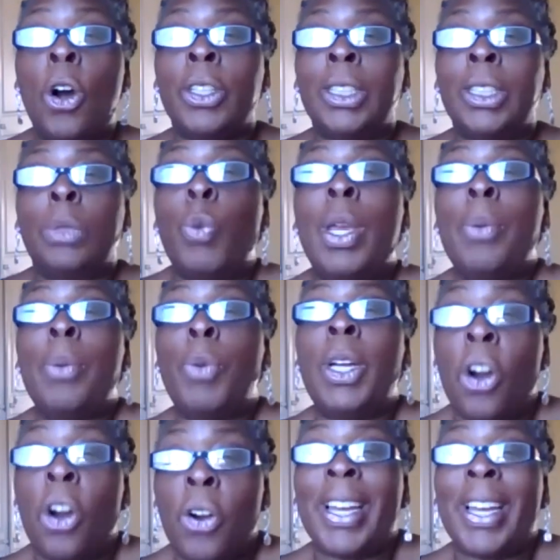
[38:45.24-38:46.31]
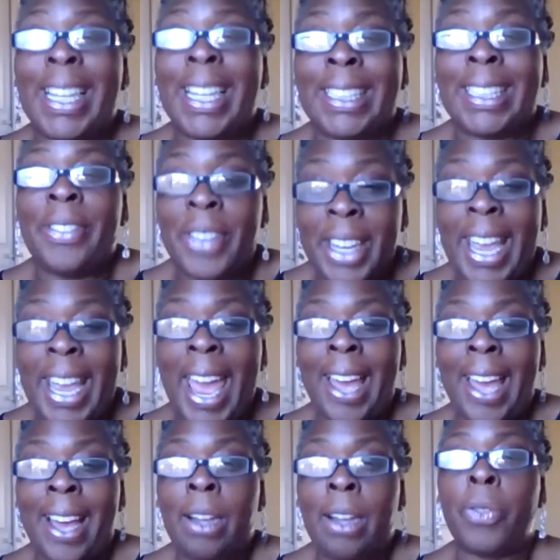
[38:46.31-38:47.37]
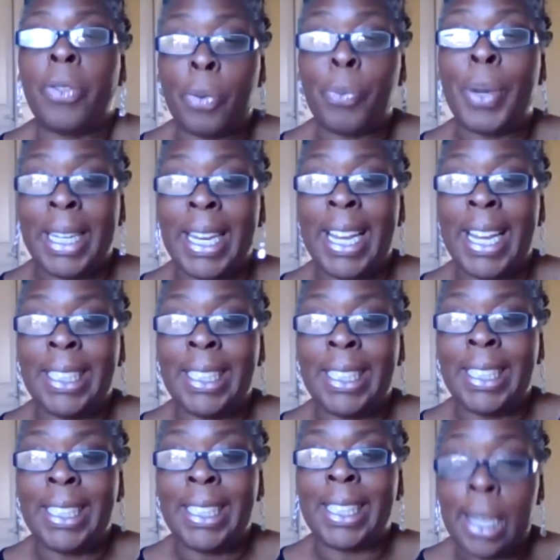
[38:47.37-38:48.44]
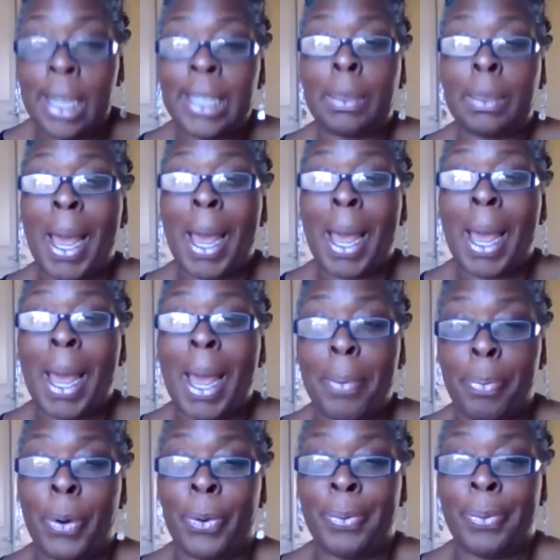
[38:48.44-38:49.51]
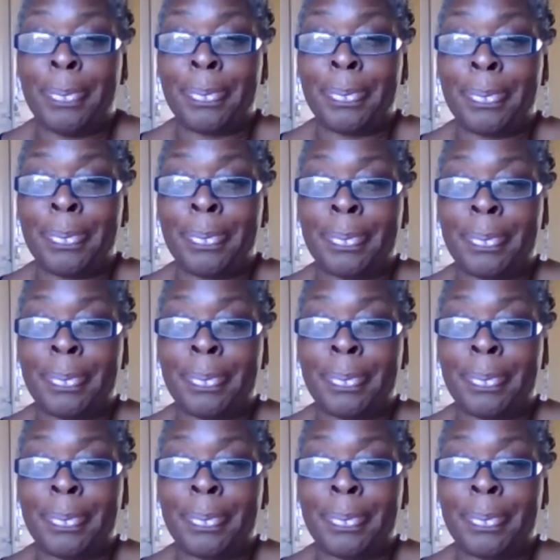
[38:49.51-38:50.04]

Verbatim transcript: because we were not getting the care that we needed as Black mm. people.